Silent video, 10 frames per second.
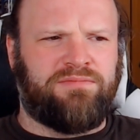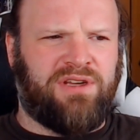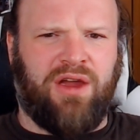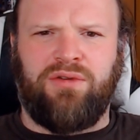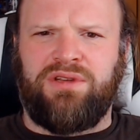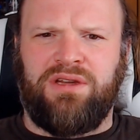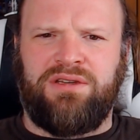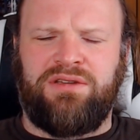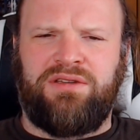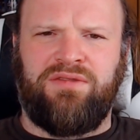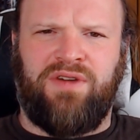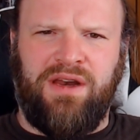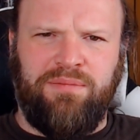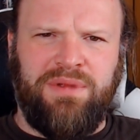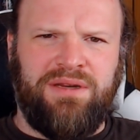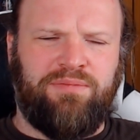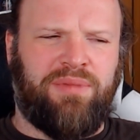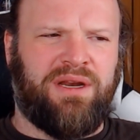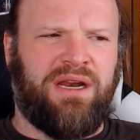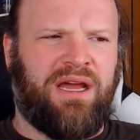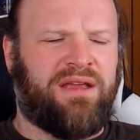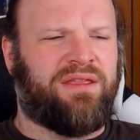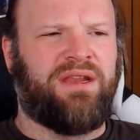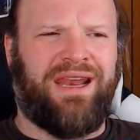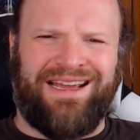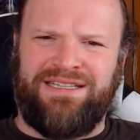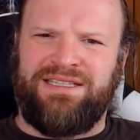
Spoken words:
character development, but I like the light